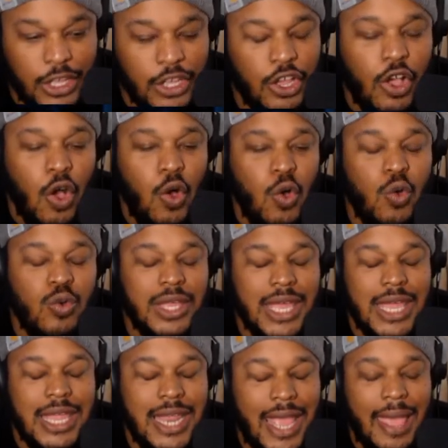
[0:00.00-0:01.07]
Go
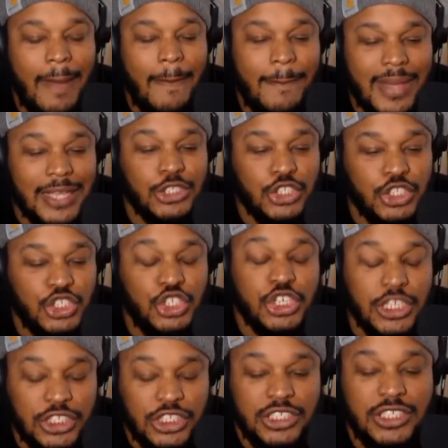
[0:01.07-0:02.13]
get Epix
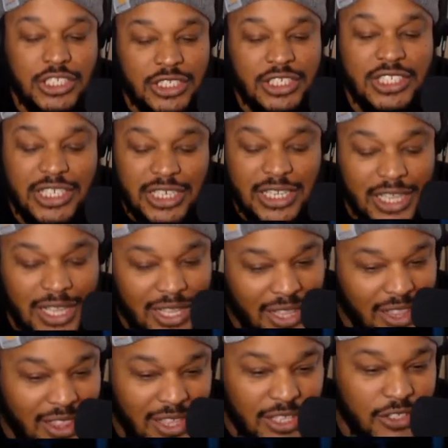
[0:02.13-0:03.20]
just to see
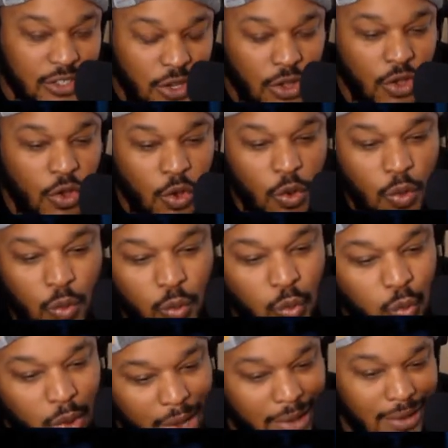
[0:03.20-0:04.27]
this
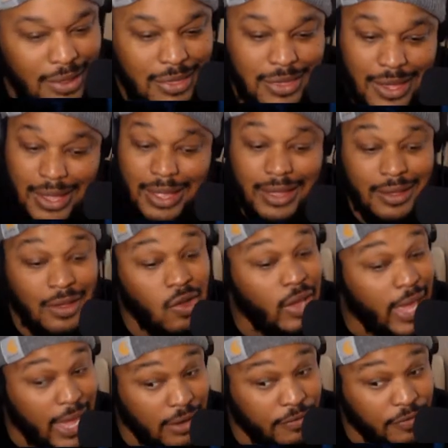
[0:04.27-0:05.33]
one thing.
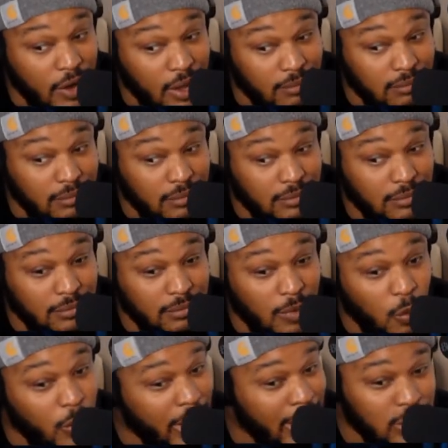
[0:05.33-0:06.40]
And From,
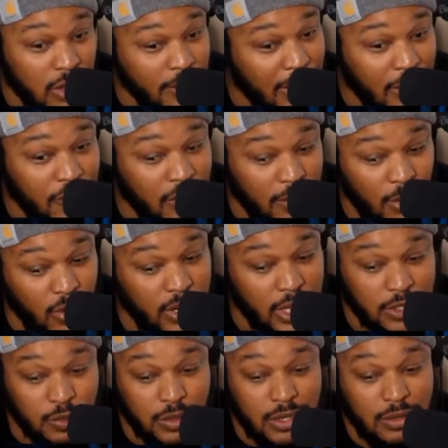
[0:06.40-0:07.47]
but we ain't talking about From on
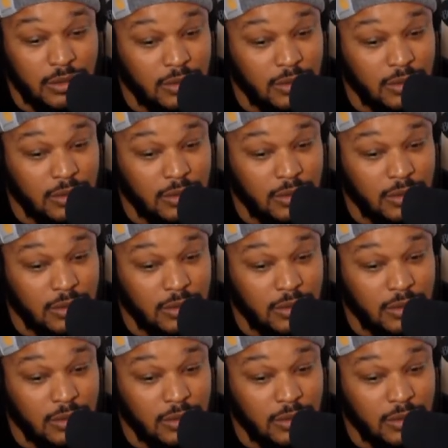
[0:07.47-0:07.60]
this one.